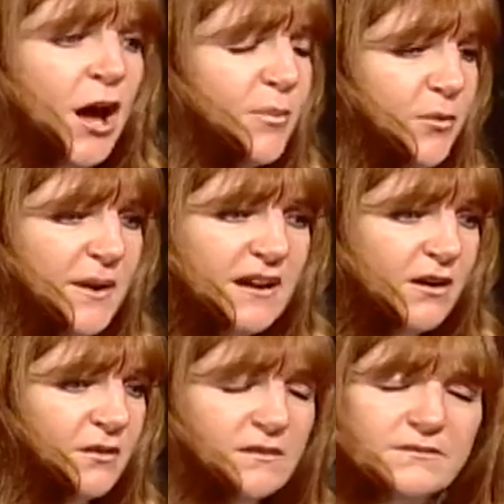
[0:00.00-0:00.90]
but we
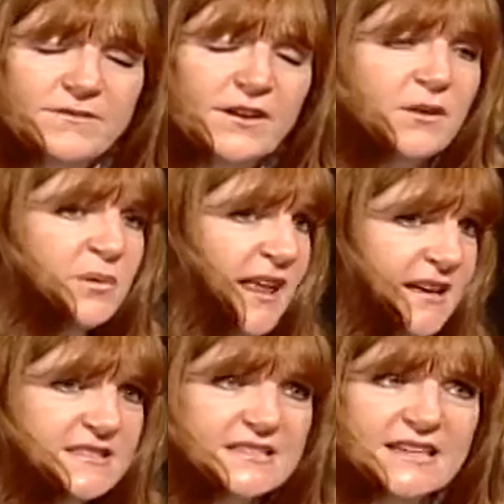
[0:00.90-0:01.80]
are very
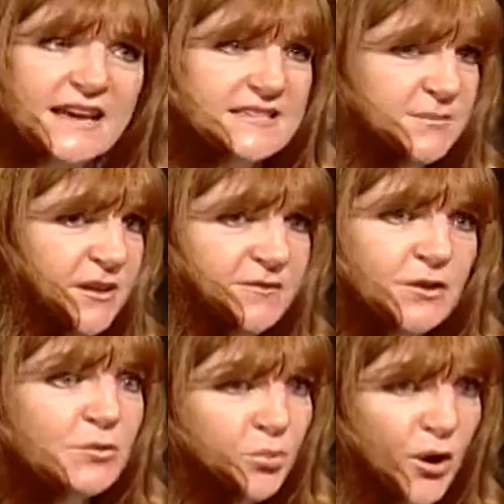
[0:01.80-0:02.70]
blessed to get
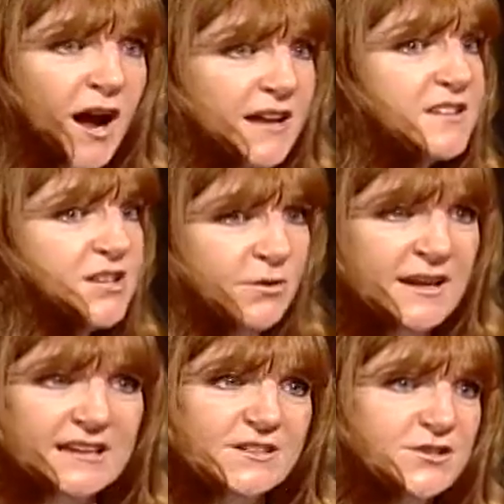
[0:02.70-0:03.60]
Smithfield product
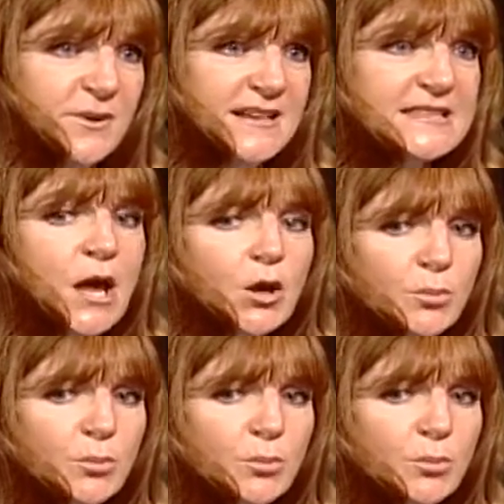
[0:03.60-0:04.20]
donated to us